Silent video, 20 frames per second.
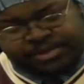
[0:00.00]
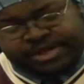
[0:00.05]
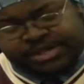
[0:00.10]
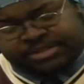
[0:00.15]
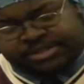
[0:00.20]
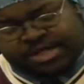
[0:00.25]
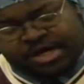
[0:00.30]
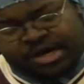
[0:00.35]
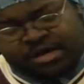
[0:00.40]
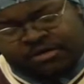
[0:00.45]
black
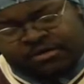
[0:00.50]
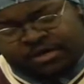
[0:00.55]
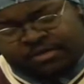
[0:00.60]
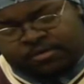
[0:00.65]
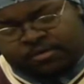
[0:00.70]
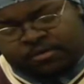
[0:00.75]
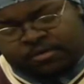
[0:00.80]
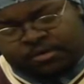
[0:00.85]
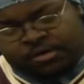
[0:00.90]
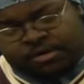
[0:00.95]
scholar
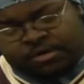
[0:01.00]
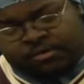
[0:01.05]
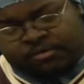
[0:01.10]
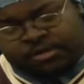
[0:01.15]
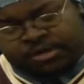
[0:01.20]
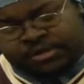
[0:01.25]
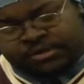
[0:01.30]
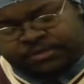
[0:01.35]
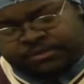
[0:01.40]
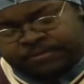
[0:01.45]
named Cornel
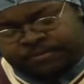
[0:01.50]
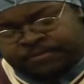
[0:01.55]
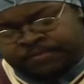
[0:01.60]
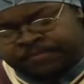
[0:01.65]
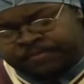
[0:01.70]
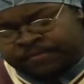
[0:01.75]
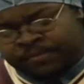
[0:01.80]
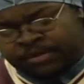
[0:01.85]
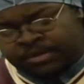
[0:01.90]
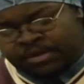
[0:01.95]
West.
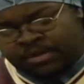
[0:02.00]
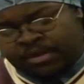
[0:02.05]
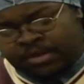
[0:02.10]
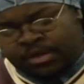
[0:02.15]
Oh, yeah.